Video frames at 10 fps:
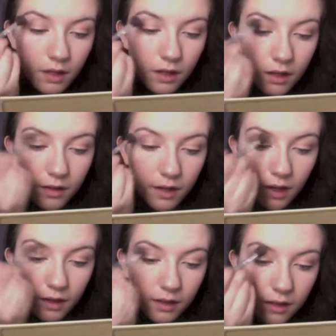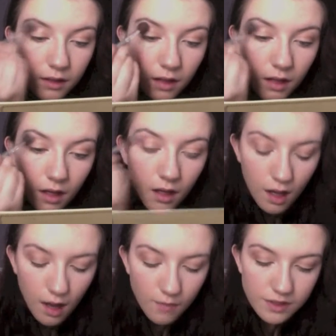the highlight.
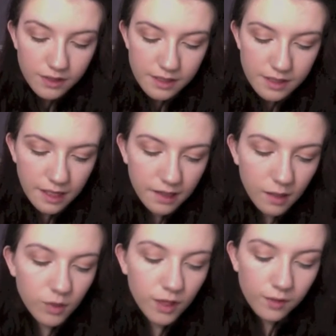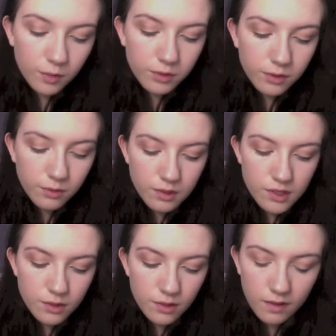I'm just gonna take Unbelievable, which is
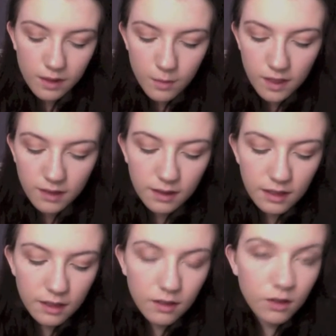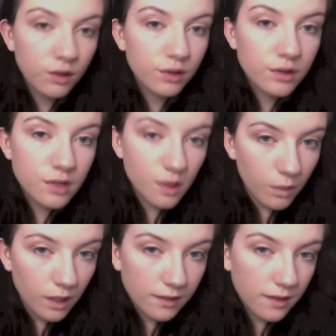sort of like a pinky or
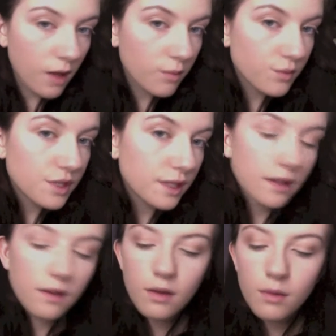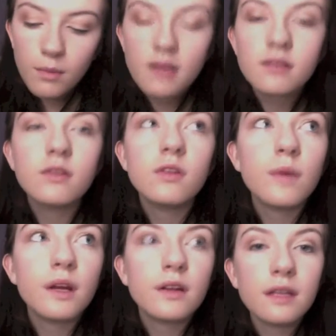champagne shade than the
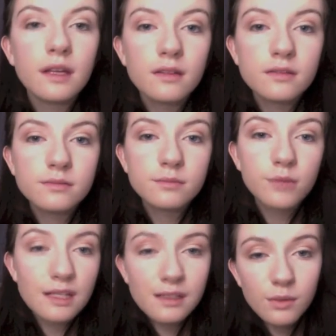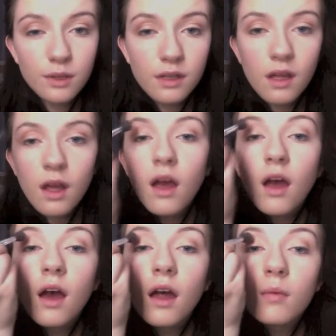Barely branded one,
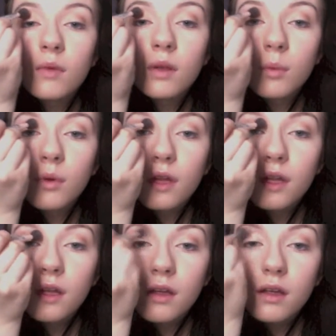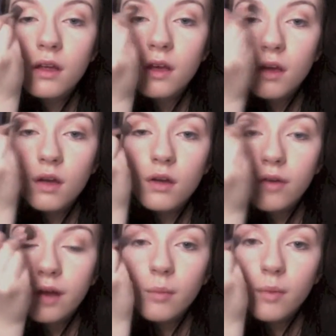and I'm gonna put it right
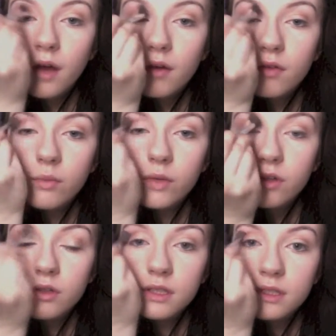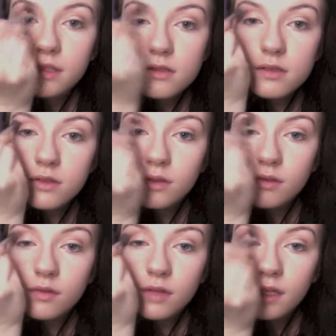above my crease, just sort
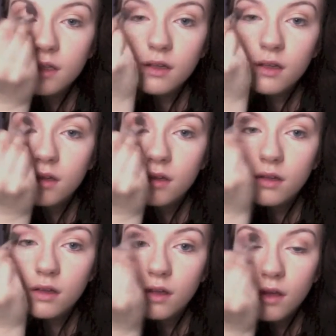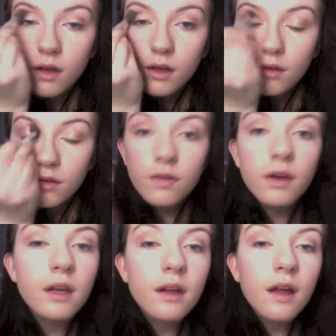of like
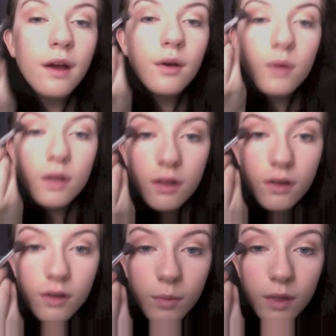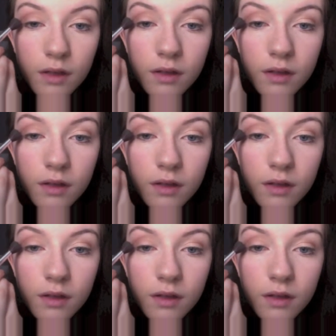fade it outward a little bit.